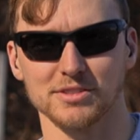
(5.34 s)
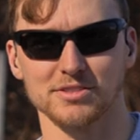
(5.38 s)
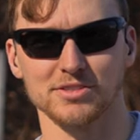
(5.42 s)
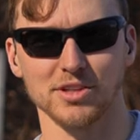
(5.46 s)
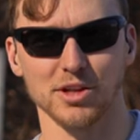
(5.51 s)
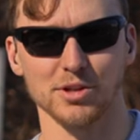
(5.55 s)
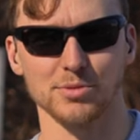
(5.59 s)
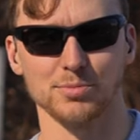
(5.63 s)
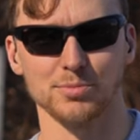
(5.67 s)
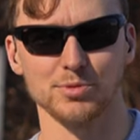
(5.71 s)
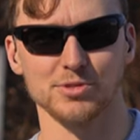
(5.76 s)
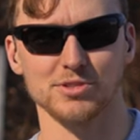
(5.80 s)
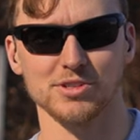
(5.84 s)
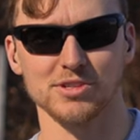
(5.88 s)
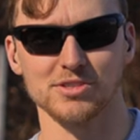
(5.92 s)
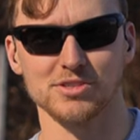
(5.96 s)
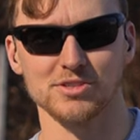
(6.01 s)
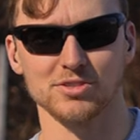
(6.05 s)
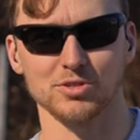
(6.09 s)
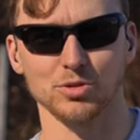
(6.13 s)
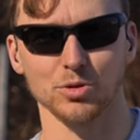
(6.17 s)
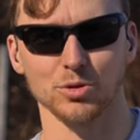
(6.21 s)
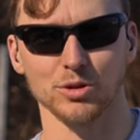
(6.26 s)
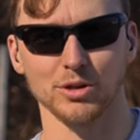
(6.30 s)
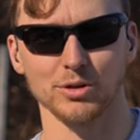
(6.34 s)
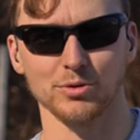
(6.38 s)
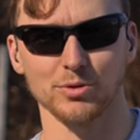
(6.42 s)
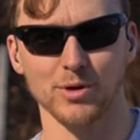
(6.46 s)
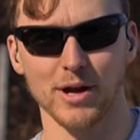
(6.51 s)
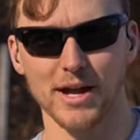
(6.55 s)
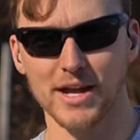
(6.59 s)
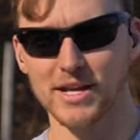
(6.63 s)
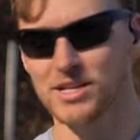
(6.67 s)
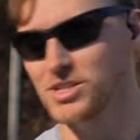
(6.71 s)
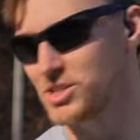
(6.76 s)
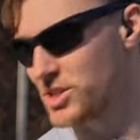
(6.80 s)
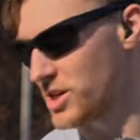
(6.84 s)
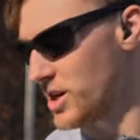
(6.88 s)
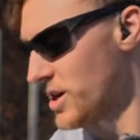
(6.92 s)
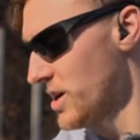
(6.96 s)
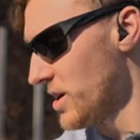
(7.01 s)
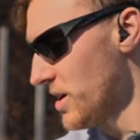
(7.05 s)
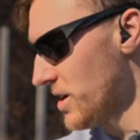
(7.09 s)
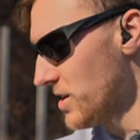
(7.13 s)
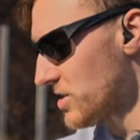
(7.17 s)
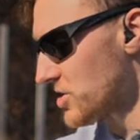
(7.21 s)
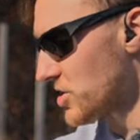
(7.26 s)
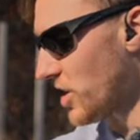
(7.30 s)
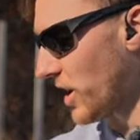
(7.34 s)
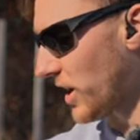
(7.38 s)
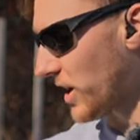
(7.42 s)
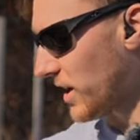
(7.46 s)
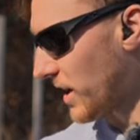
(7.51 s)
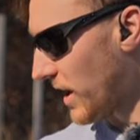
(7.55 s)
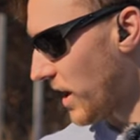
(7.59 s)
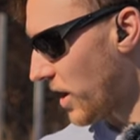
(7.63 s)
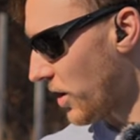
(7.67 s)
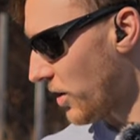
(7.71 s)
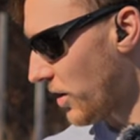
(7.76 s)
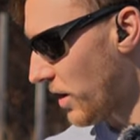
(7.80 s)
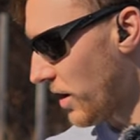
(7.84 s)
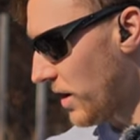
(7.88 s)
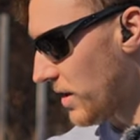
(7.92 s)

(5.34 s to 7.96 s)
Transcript: the Southern Precision Tooling Range checking out